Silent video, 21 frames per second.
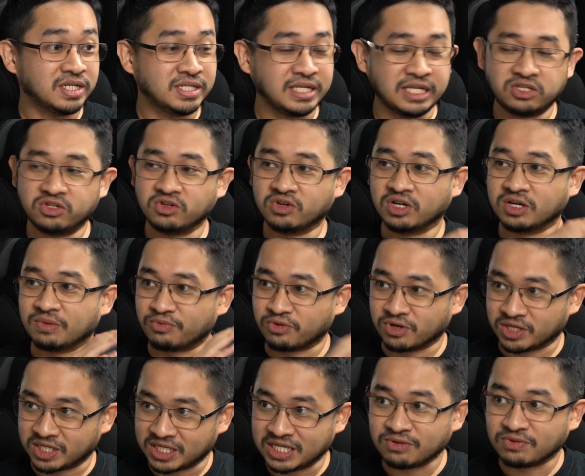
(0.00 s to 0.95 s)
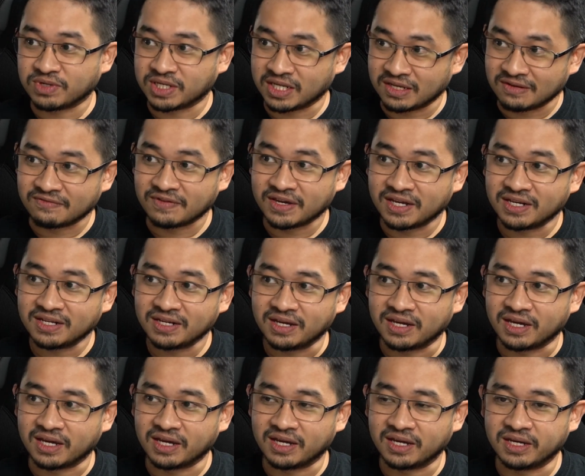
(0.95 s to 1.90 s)
they're still going to proceed with the event.
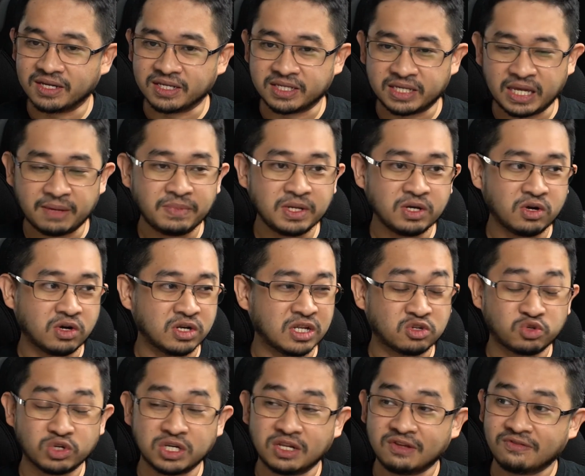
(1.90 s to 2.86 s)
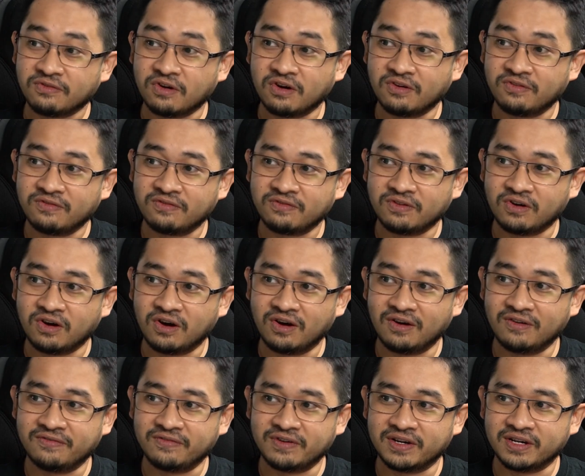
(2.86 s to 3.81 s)
It's happening on the 24th
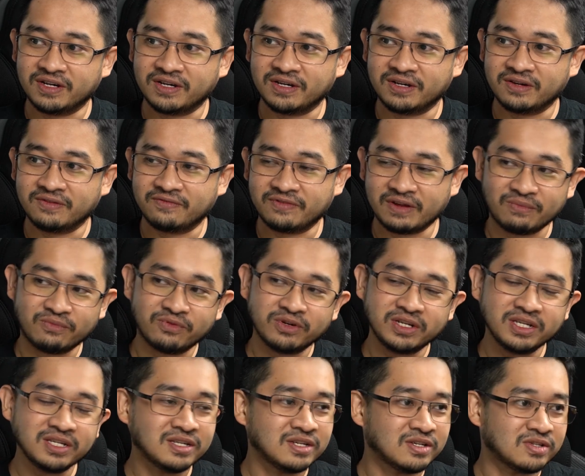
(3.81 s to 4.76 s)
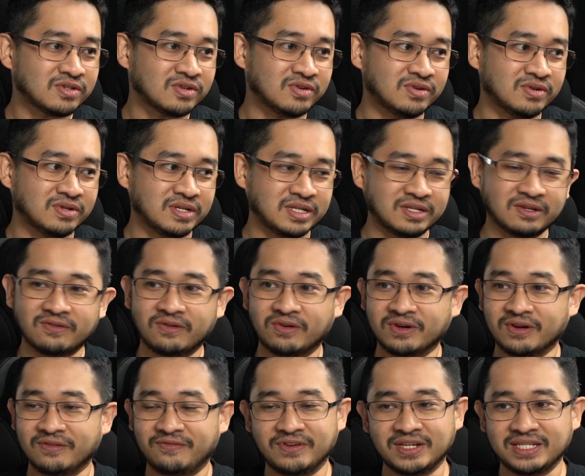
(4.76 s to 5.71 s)
of February. So
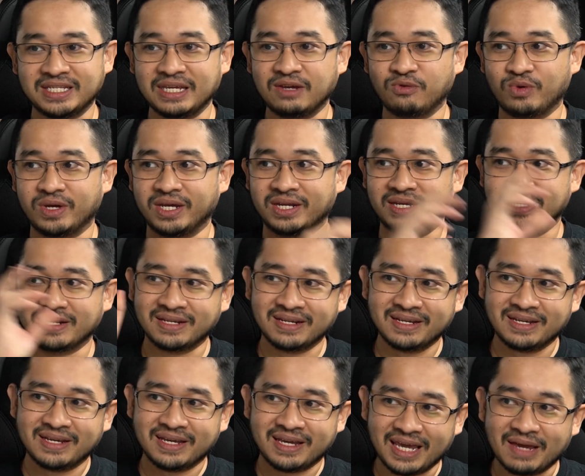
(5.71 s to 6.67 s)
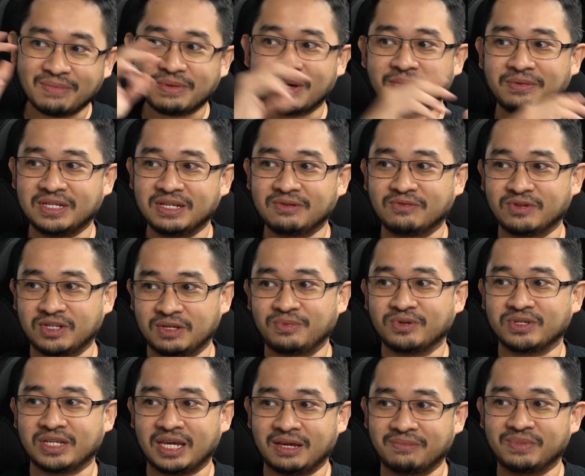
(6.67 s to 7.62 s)
on the first day when MWC was
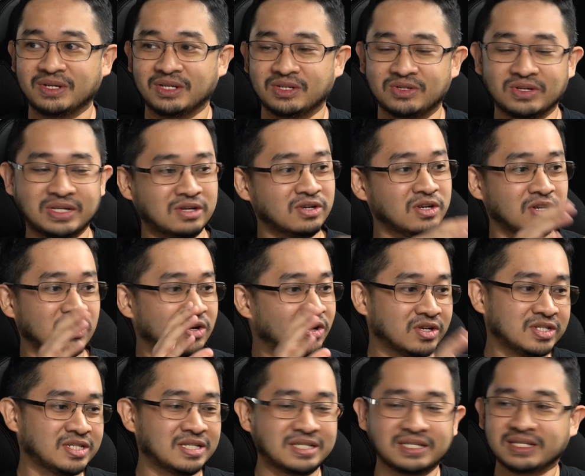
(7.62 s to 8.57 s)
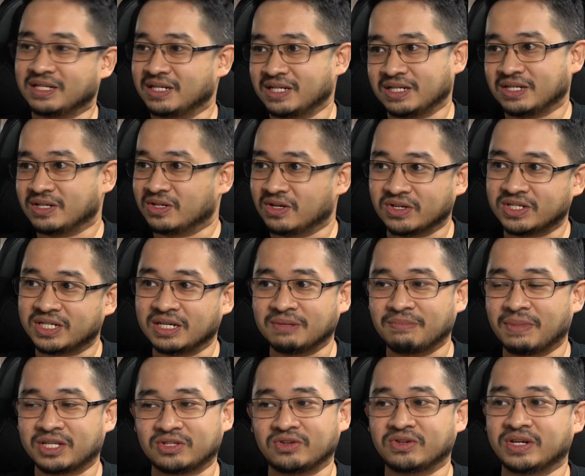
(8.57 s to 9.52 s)
supposed to happen. So they're going to launch in
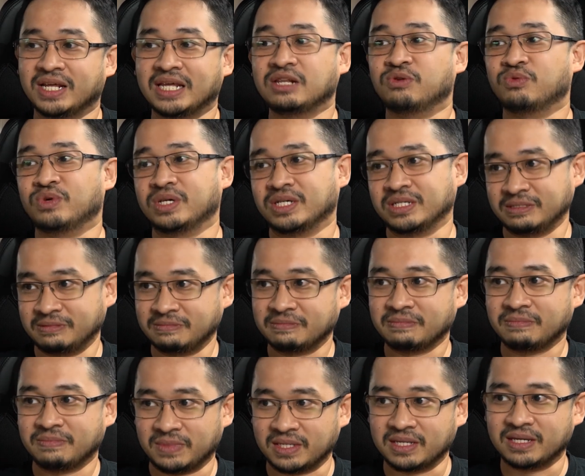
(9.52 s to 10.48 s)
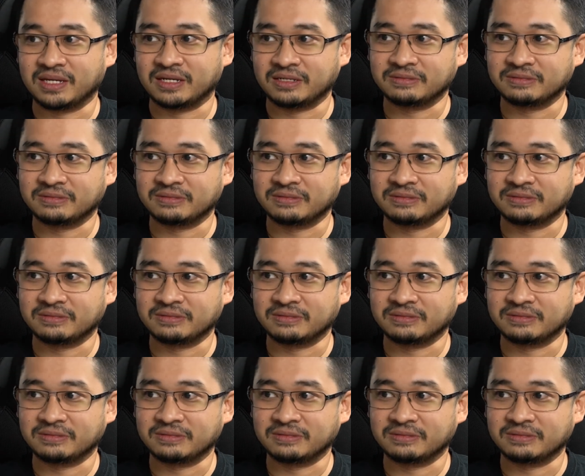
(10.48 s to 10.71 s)
Barcelona anyway. Yeah.